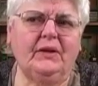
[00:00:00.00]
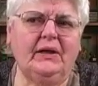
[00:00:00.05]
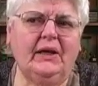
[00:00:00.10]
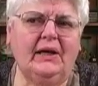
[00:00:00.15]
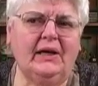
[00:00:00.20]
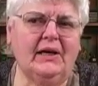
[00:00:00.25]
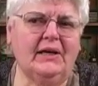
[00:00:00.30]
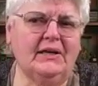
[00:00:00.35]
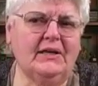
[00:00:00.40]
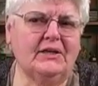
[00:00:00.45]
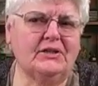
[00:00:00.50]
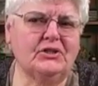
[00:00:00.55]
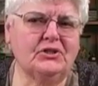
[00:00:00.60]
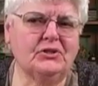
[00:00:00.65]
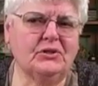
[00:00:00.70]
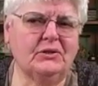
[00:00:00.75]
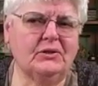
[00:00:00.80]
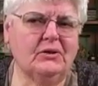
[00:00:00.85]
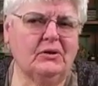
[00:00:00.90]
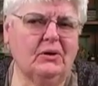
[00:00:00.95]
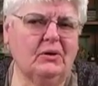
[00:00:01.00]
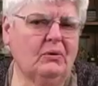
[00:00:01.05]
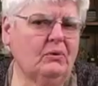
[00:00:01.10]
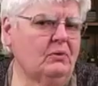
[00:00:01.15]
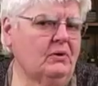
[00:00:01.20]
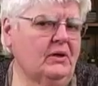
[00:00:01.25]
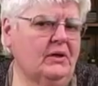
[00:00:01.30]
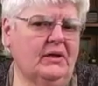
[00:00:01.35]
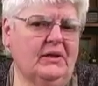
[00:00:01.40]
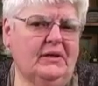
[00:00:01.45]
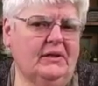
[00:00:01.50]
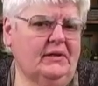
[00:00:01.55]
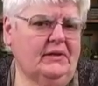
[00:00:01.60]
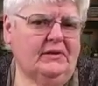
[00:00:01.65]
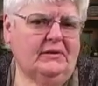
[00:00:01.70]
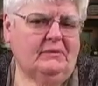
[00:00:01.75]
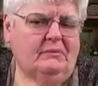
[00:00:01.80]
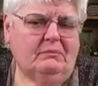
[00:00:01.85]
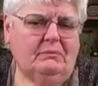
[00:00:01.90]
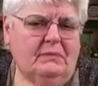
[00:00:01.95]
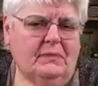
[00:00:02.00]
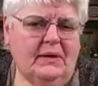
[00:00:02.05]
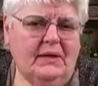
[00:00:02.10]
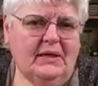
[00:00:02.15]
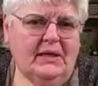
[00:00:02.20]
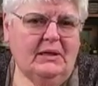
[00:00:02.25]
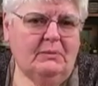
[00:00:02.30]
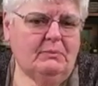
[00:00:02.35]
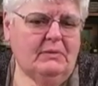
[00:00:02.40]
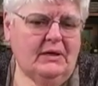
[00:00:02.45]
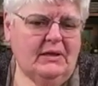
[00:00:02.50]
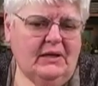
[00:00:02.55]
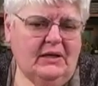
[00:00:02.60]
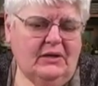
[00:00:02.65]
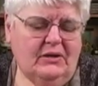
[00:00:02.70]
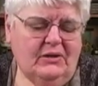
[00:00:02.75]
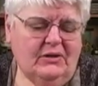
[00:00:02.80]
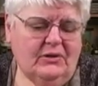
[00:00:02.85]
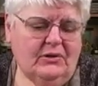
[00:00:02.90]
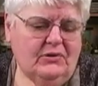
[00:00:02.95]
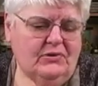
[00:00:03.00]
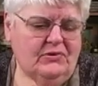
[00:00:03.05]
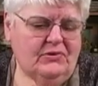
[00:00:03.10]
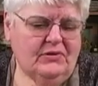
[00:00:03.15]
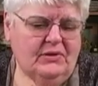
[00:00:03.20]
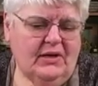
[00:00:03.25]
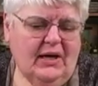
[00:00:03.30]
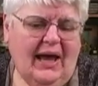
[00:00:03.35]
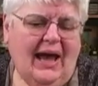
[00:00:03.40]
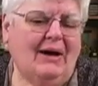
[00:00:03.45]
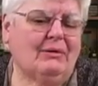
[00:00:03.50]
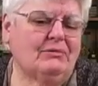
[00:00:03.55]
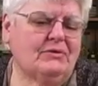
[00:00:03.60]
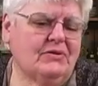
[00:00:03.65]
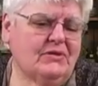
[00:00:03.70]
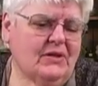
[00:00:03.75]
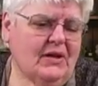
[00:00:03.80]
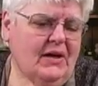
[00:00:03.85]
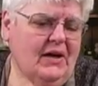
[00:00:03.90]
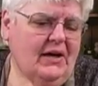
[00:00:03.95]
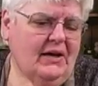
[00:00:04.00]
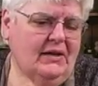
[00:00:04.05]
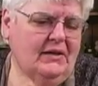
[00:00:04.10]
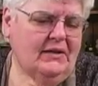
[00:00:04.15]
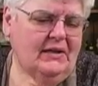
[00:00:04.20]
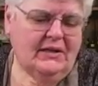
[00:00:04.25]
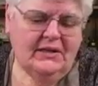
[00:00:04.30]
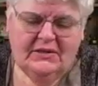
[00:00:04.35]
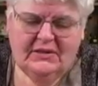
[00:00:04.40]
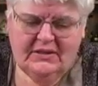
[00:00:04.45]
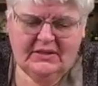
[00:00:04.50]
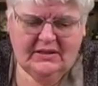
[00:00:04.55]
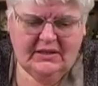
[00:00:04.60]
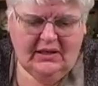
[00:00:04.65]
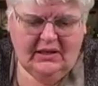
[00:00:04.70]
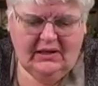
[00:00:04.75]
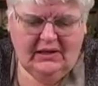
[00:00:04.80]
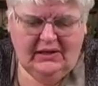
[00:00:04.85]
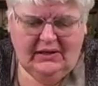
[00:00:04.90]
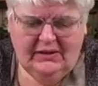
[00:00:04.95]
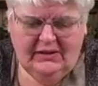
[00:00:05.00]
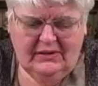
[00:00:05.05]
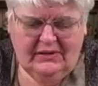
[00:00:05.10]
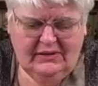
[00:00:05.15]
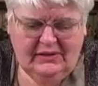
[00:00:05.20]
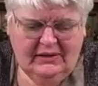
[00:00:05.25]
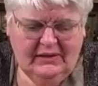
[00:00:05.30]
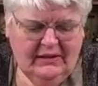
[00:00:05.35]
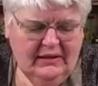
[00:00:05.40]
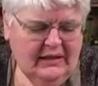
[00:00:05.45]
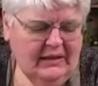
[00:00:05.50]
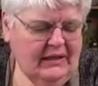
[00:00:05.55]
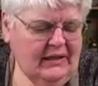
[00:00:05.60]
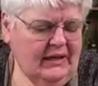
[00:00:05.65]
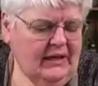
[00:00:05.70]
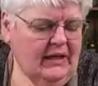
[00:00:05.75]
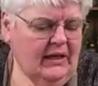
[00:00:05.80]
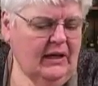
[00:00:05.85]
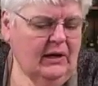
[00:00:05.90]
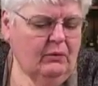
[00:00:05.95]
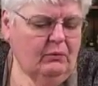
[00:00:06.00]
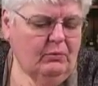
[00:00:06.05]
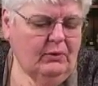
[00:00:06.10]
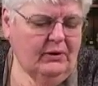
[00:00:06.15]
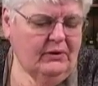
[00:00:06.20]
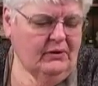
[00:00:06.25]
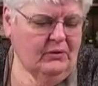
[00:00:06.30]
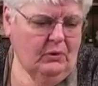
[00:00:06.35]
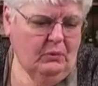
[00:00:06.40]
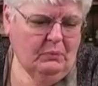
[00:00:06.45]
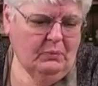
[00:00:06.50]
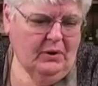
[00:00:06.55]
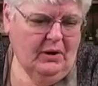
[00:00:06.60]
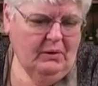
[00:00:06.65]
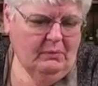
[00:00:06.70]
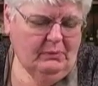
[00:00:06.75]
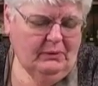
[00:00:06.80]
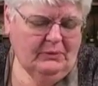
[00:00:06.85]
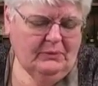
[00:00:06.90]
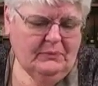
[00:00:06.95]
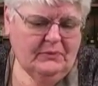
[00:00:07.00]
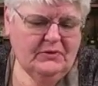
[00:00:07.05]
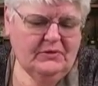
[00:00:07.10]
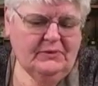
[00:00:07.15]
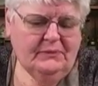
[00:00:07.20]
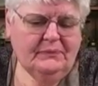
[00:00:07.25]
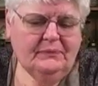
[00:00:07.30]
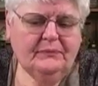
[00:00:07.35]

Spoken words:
and it should go many, many years outside, inside, with no problems.